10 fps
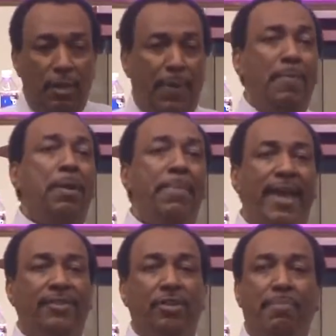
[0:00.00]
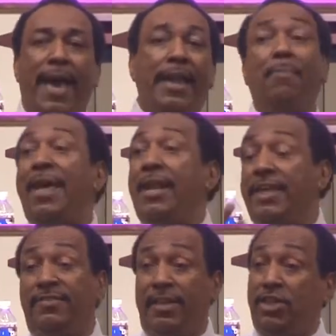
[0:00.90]
See, people are measured by, and I'm not
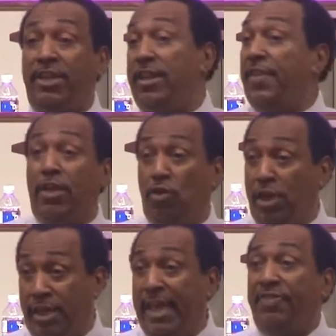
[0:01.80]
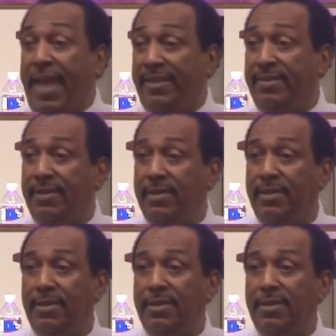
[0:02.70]
against education. I think you could get that.
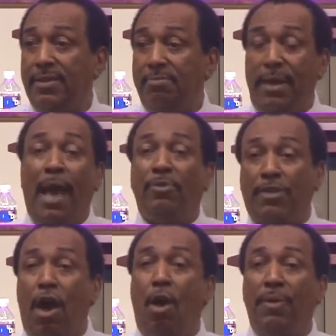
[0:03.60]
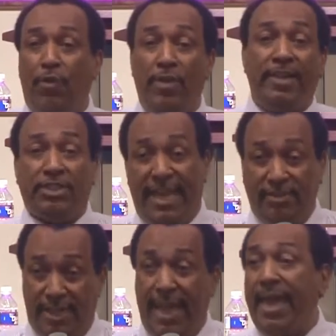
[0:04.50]
But I was called before the
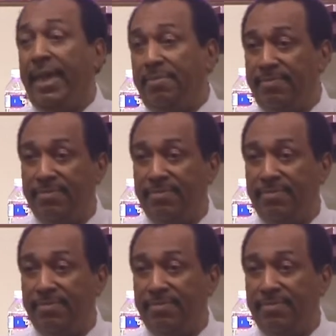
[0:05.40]
education came.